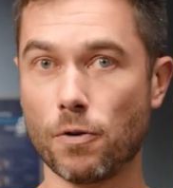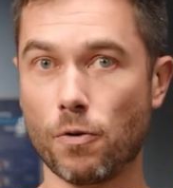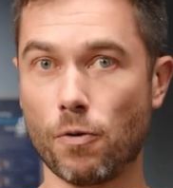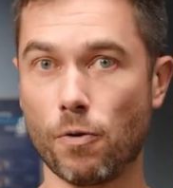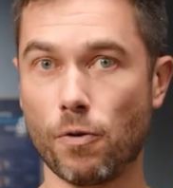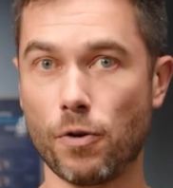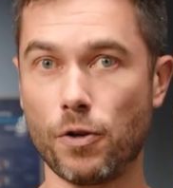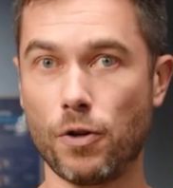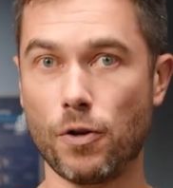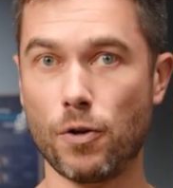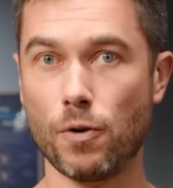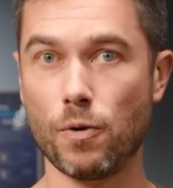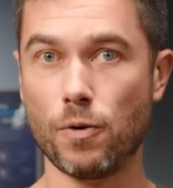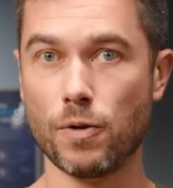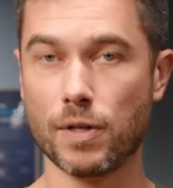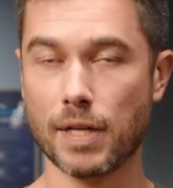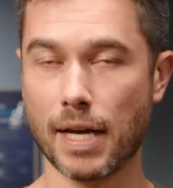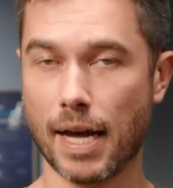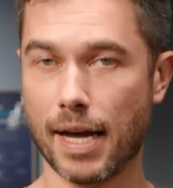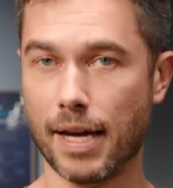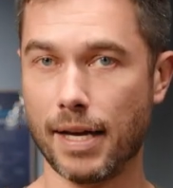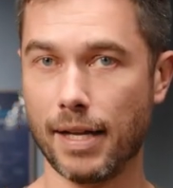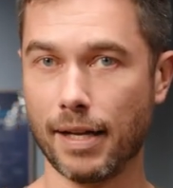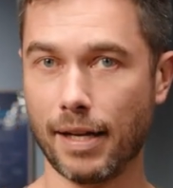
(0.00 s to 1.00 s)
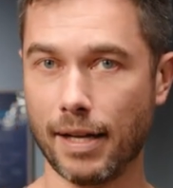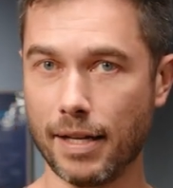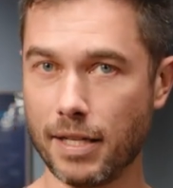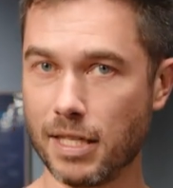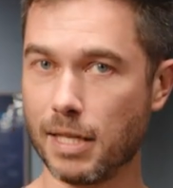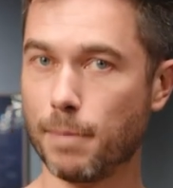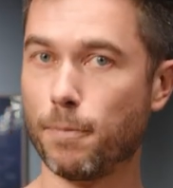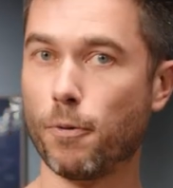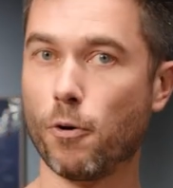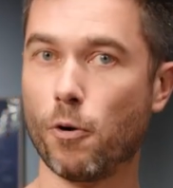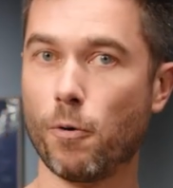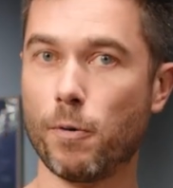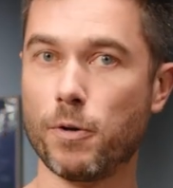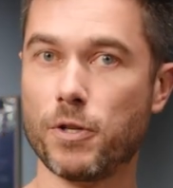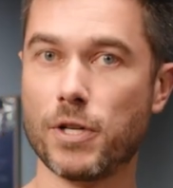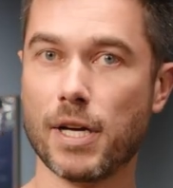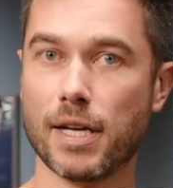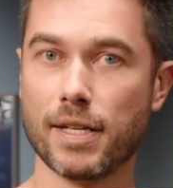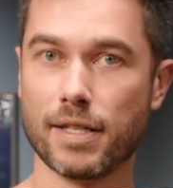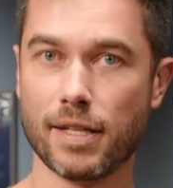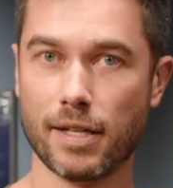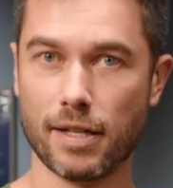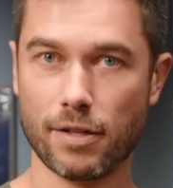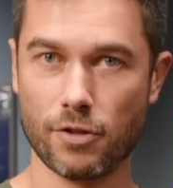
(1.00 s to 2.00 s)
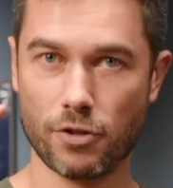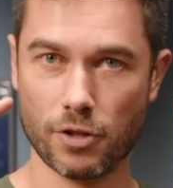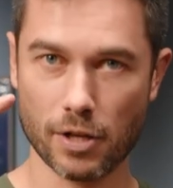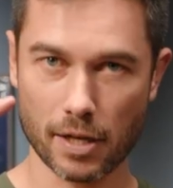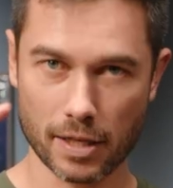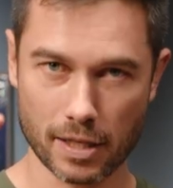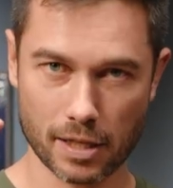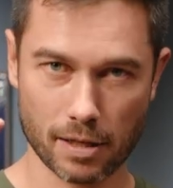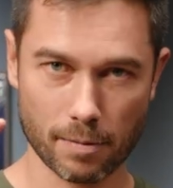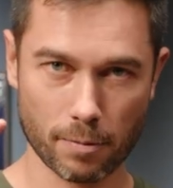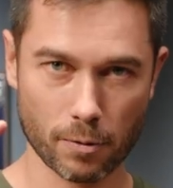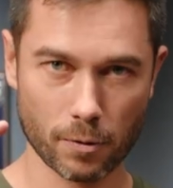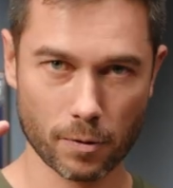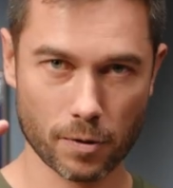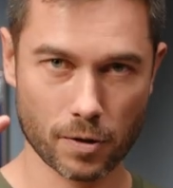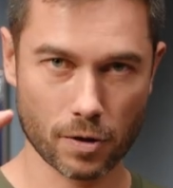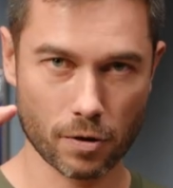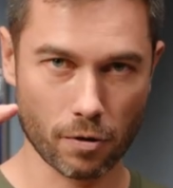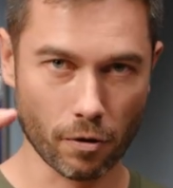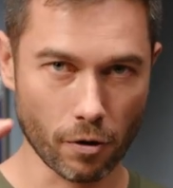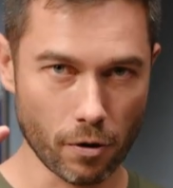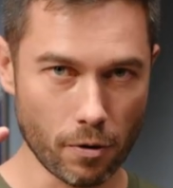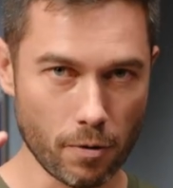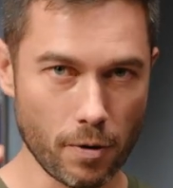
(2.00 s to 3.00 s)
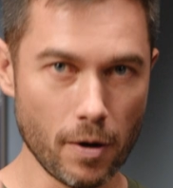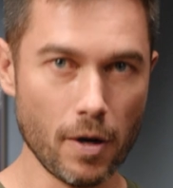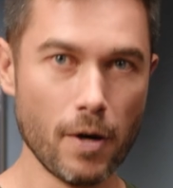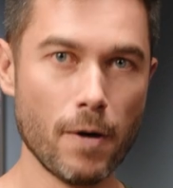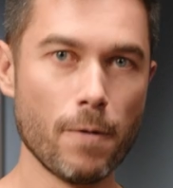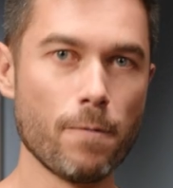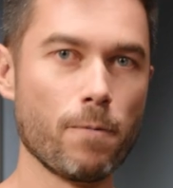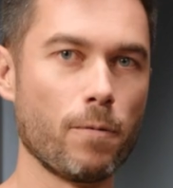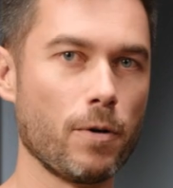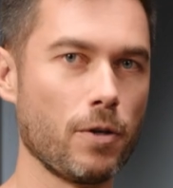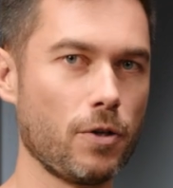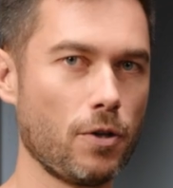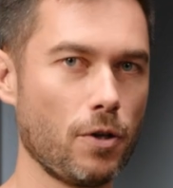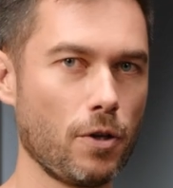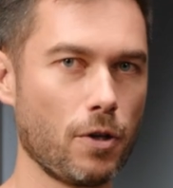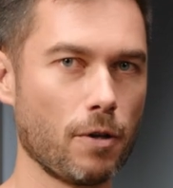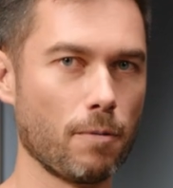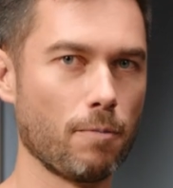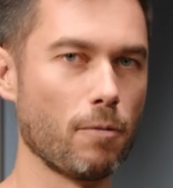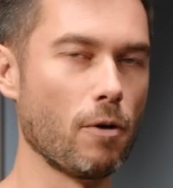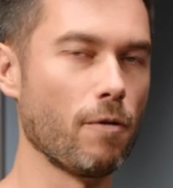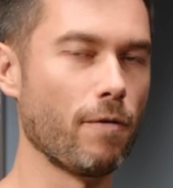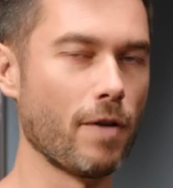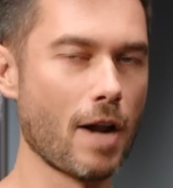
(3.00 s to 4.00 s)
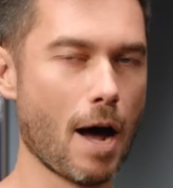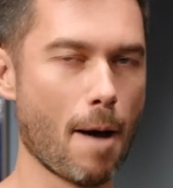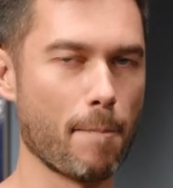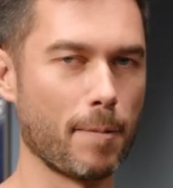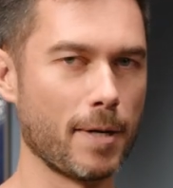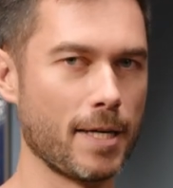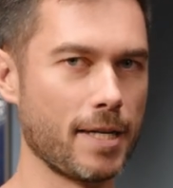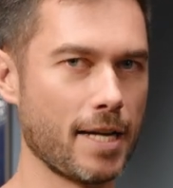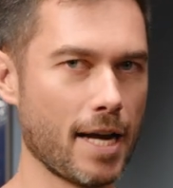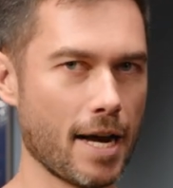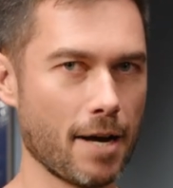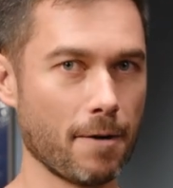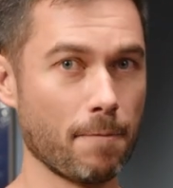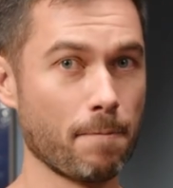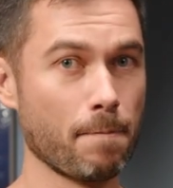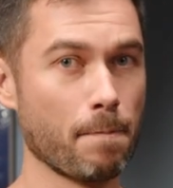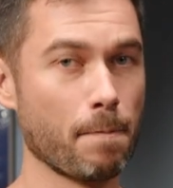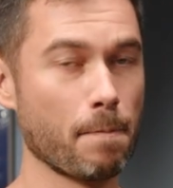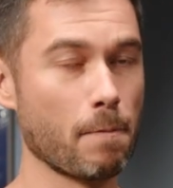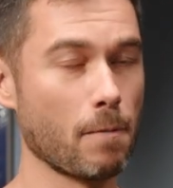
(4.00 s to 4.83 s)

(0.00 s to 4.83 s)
or use a lens support which has an adjustable screw which you can move it up and down.